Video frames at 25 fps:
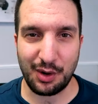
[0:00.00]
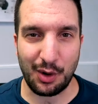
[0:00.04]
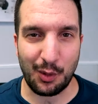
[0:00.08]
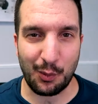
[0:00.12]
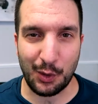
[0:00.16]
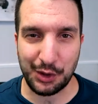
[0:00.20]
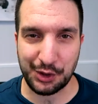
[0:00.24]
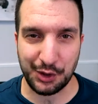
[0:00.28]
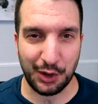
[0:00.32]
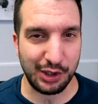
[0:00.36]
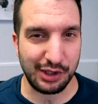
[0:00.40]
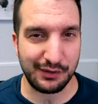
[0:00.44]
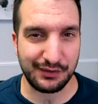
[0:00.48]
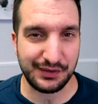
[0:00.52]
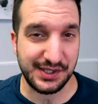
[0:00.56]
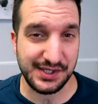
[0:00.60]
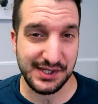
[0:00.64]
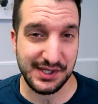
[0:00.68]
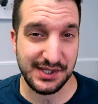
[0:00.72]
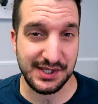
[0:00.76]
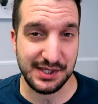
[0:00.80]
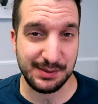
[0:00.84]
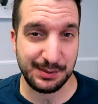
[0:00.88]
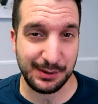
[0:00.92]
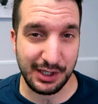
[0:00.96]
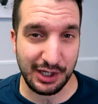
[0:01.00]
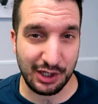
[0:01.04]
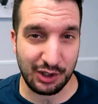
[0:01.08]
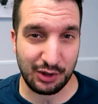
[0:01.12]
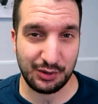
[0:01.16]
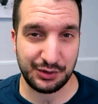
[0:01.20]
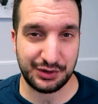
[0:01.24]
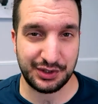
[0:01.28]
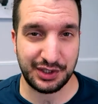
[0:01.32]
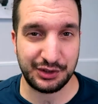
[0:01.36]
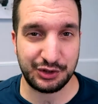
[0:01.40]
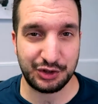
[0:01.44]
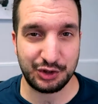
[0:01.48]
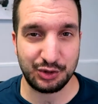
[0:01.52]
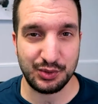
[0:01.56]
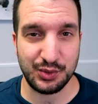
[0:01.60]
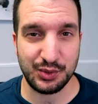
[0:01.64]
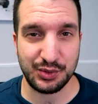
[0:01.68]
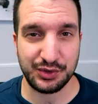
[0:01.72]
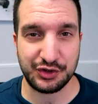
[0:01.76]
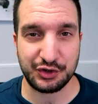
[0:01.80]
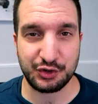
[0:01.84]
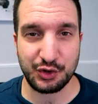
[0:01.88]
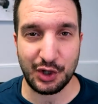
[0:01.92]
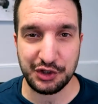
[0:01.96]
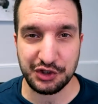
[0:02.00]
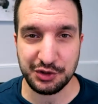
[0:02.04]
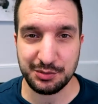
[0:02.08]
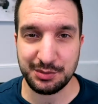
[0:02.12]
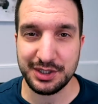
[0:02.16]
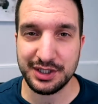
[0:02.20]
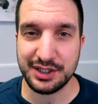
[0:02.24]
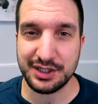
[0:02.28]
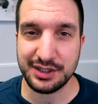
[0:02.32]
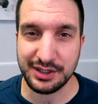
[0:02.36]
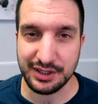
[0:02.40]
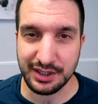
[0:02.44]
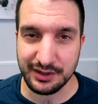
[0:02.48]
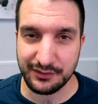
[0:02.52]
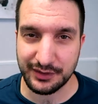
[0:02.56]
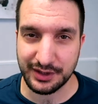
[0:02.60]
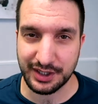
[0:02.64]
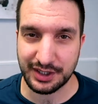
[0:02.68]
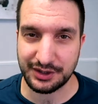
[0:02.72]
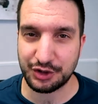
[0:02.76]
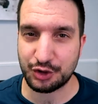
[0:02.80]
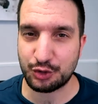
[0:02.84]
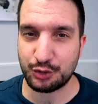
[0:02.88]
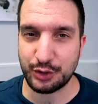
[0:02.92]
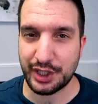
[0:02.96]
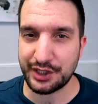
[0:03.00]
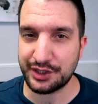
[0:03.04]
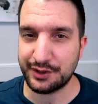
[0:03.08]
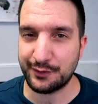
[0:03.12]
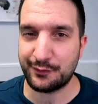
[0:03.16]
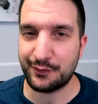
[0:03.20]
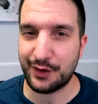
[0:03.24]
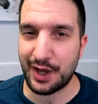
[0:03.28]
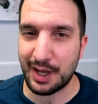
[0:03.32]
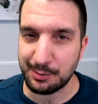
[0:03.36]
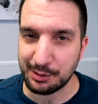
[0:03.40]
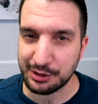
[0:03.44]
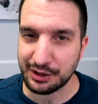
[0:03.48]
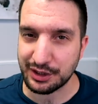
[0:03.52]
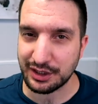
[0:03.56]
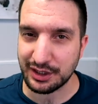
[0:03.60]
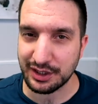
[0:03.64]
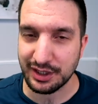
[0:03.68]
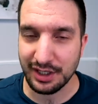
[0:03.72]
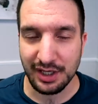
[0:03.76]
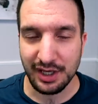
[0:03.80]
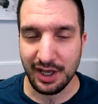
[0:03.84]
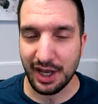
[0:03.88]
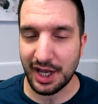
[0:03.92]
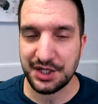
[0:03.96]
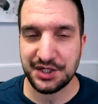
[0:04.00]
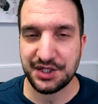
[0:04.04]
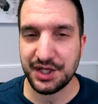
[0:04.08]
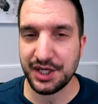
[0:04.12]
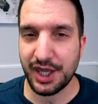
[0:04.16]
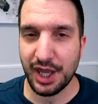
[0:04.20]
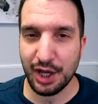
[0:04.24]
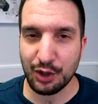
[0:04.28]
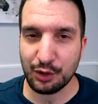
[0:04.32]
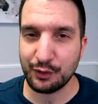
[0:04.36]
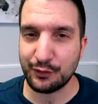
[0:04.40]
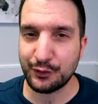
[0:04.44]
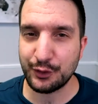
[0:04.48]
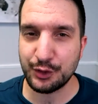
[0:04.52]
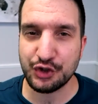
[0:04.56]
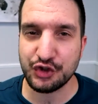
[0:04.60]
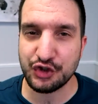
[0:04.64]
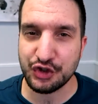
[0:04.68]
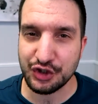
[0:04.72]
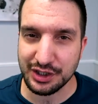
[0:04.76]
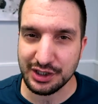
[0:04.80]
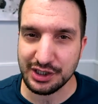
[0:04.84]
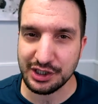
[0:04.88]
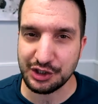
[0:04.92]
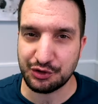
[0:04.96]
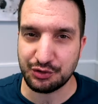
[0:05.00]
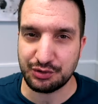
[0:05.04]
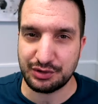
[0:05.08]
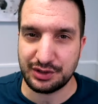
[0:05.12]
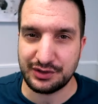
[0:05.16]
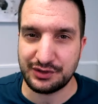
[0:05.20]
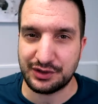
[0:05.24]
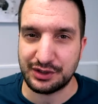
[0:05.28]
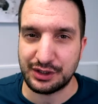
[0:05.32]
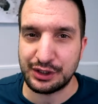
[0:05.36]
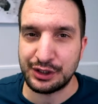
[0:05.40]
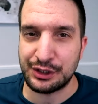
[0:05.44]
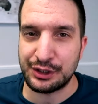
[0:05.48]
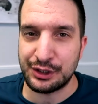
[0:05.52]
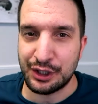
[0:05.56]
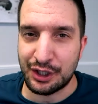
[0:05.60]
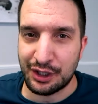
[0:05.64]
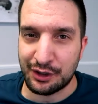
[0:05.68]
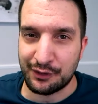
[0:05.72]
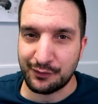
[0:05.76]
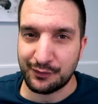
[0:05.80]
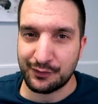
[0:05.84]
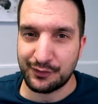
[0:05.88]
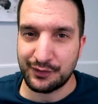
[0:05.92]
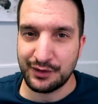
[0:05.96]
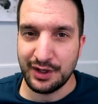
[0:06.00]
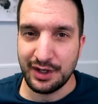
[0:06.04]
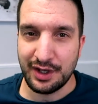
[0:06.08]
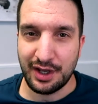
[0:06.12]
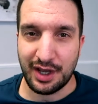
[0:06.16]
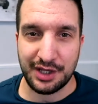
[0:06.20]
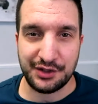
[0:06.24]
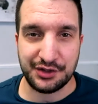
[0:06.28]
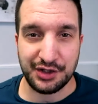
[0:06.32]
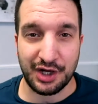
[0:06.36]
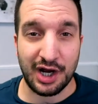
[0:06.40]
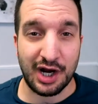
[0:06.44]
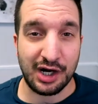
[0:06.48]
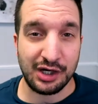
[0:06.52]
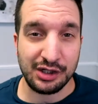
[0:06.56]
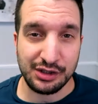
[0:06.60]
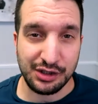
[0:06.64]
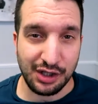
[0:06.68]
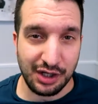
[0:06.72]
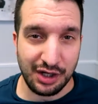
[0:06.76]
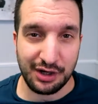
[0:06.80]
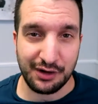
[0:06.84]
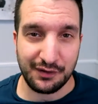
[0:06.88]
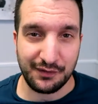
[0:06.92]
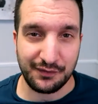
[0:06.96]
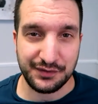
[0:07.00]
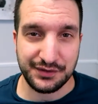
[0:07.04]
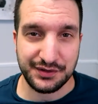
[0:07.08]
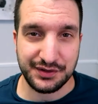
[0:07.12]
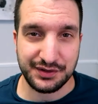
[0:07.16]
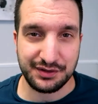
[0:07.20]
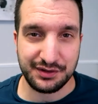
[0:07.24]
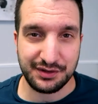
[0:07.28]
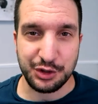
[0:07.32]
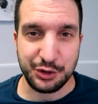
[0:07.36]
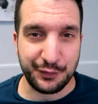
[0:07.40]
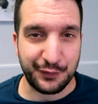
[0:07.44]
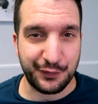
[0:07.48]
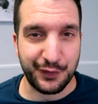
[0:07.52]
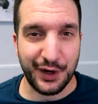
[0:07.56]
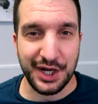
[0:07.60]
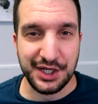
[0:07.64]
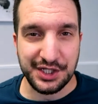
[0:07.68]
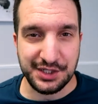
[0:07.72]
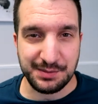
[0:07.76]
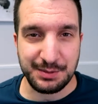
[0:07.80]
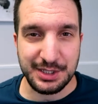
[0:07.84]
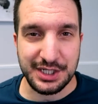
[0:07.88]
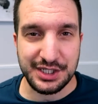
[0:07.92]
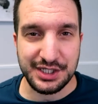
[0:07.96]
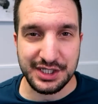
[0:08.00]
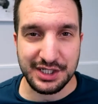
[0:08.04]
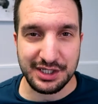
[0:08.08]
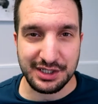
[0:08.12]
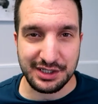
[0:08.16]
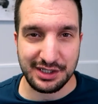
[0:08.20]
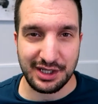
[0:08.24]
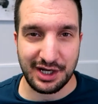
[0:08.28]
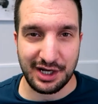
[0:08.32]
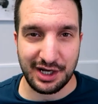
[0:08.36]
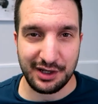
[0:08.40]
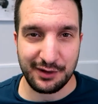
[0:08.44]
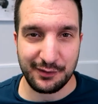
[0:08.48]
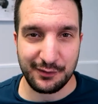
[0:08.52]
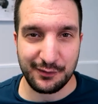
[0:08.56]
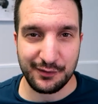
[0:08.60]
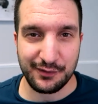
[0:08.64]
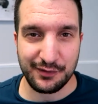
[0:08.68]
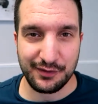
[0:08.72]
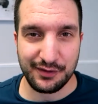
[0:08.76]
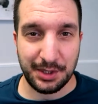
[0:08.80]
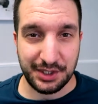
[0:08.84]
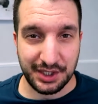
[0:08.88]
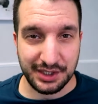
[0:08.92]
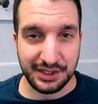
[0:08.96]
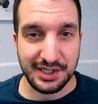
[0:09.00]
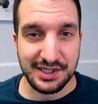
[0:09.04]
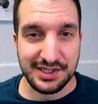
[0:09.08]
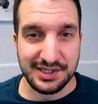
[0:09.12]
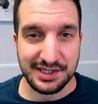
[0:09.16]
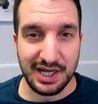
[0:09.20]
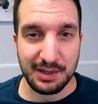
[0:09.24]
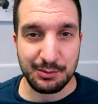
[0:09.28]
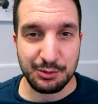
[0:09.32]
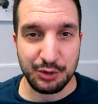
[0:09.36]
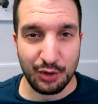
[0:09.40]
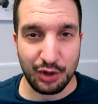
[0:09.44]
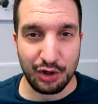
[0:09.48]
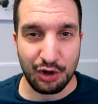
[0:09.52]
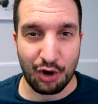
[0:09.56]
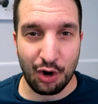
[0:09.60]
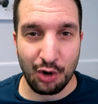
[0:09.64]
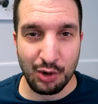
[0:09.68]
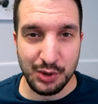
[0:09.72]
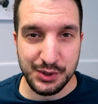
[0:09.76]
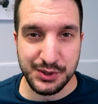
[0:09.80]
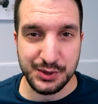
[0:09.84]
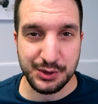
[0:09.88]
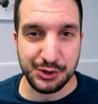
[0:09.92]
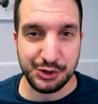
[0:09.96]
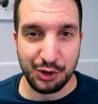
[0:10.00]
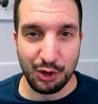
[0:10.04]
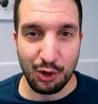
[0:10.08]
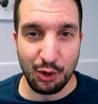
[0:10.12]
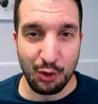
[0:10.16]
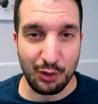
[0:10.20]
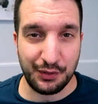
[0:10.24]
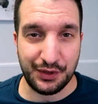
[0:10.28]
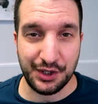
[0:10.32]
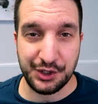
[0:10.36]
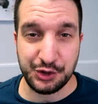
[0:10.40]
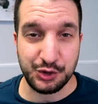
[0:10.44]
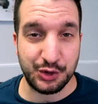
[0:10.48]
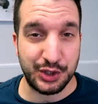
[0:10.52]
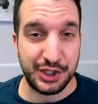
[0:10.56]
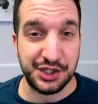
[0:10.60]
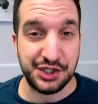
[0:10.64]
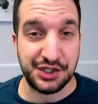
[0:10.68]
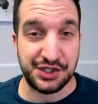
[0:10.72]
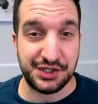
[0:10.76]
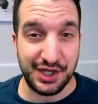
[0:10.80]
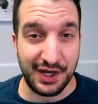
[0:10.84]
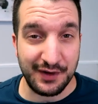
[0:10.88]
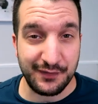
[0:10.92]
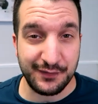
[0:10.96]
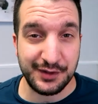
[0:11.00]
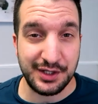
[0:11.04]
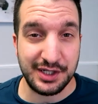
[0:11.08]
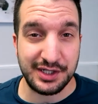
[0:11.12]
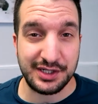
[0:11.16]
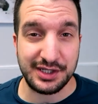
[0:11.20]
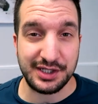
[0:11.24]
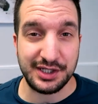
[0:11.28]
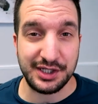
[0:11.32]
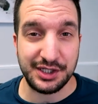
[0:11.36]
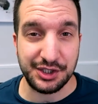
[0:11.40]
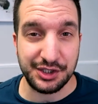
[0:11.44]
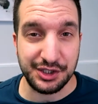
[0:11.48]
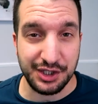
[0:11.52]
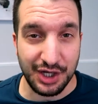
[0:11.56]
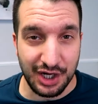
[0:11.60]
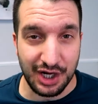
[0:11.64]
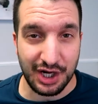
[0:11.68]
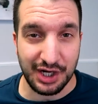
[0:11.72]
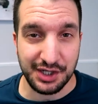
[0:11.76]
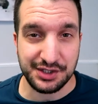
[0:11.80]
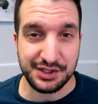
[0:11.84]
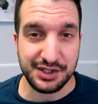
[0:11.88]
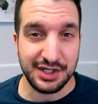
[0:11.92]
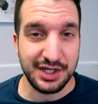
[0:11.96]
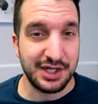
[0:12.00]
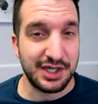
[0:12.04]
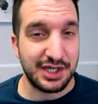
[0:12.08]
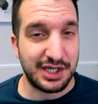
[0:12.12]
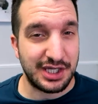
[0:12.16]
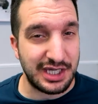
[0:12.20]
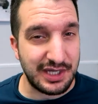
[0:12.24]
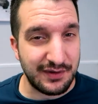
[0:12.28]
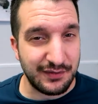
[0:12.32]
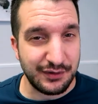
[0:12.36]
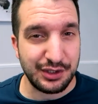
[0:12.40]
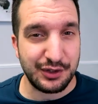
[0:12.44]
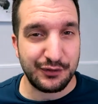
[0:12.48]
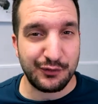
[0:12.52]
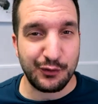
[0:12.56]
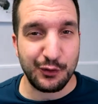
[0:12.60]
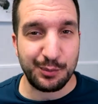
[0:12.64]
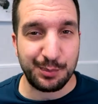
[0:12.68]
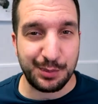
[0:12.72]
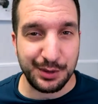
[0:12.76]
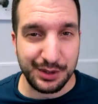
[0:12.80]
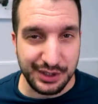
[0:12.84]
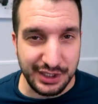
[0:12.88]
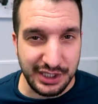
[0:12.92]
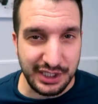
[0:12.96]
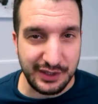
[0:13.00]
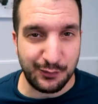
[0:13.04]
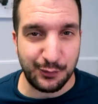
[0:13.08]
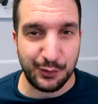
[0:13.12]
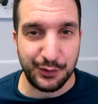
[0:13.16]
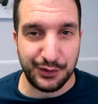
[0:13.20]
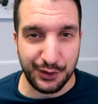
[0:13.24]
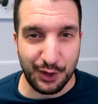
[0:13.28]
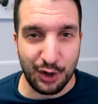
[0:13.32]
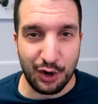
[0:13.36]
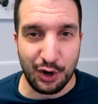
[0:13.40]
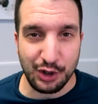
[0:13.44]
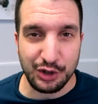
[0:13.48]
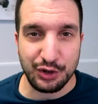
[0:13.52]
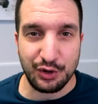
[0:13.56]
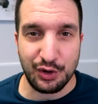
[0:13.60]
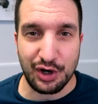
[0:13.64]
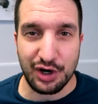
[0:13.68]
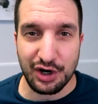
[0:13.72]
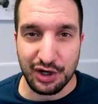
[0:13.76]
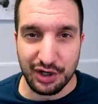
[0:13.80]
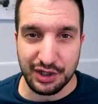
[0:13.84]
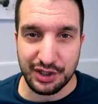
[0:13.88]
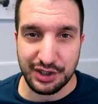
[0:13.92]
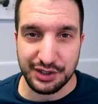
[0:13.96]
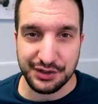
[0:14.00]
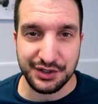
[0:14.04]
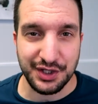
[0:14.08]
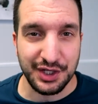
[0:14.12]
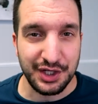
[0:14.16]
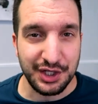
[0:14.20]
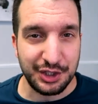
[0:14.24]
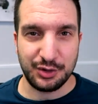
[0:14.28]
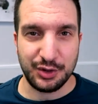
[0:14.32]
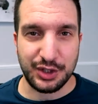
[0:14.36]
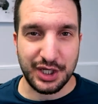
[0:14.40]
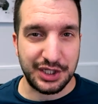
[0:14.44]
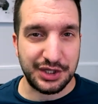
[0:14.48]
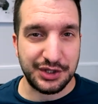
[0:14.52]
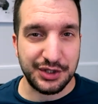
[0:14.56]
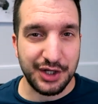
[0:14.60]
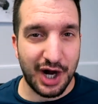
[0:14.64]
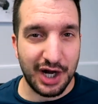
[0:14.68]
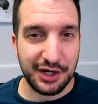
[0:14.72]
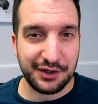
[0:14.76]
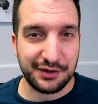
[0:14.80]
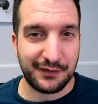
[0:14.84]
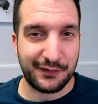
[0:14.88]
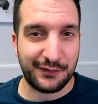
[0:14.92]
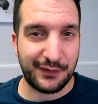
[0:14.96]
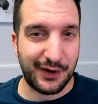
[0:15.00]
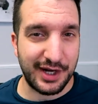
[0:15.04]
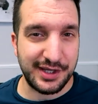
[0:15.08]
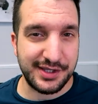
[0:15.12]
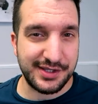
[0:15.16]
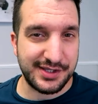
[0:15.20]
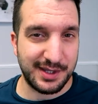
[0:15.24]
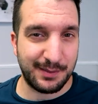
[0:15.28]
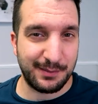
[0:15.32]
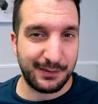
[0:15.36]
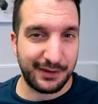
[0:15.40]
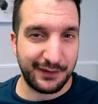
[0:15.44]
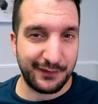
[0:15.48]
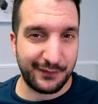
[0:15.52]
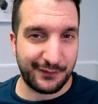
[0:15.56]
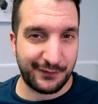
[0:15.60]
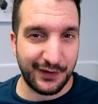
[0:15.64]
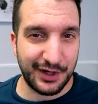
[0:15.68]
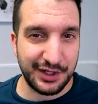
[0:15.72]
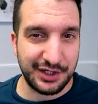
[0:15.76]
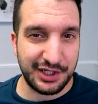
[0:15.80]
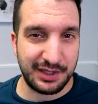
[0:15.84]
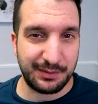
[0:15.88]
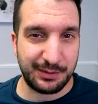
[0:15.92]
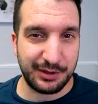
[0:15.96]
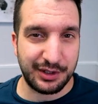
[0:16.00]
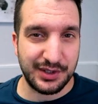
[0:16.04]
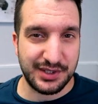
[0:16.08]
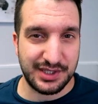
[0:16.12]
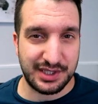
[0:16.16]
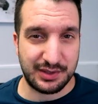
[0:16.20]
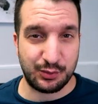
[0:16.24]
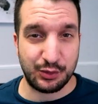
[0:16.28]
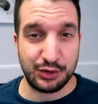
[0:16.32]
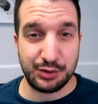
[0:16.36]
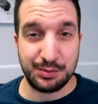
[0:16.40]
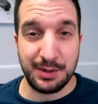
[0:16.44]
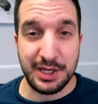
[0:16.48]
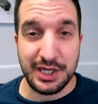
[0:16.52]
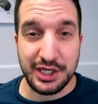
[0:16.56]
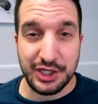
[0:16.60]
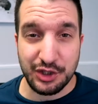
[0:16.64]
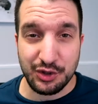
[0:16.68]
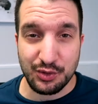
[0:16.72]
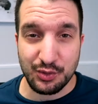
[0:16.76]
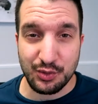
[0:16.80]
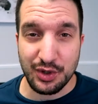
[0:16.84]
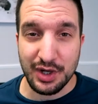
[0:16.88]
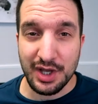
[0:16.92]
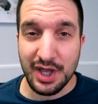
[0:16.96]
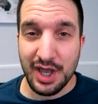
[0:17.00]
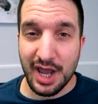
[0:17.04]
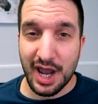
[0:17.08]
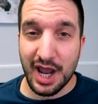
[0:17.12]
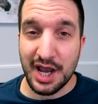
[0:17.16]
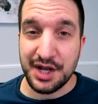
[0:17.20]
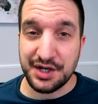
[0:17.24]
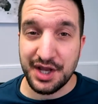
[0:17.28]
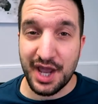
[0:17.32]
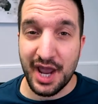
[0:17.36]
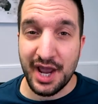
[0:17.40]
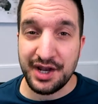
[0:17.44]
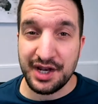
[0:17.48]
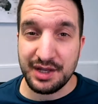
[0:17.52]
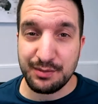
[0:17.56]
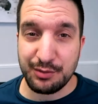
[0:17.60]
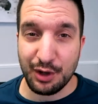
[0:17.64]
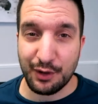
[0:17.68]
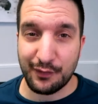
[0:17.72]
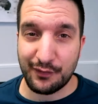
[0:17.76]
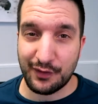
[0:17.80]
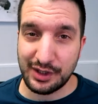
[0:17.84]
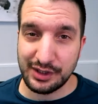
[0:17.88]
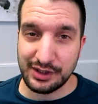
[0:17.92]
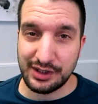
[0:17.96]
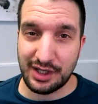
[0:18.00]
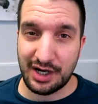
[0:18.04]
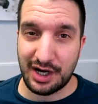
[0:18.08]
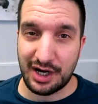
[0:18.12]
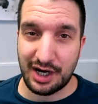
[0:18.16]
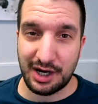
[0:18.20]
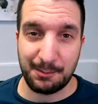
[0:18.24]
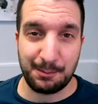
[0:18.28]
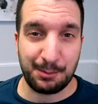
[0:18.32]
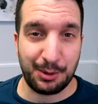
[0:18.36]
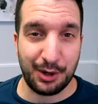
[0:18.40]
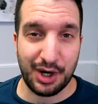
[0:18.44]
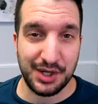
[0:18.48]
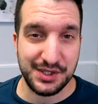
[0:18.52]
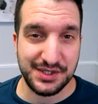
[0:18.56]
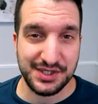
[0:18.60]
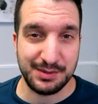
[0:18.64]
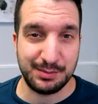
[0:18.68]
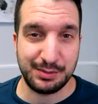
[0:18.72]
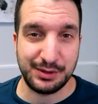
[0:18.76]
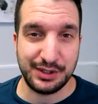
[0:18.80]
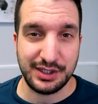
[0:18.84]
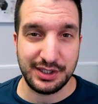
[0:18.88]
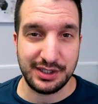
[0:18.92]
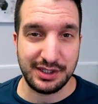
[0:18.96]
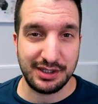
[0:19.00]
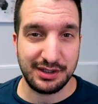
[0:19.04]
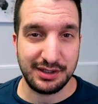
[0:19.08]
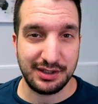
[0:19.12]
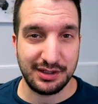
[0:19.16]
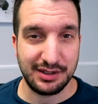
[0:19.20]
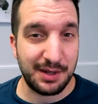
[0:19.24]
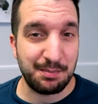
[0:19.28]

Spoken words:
what all of this is about, and you try to make a living and create a family and take care of your children and love and are loved. You find meaning in life. But in Islam, you are also told that you can definitely not, even if you believe with all your heart, you cannot find something funny because it would make you an enemy of Allah, possibly.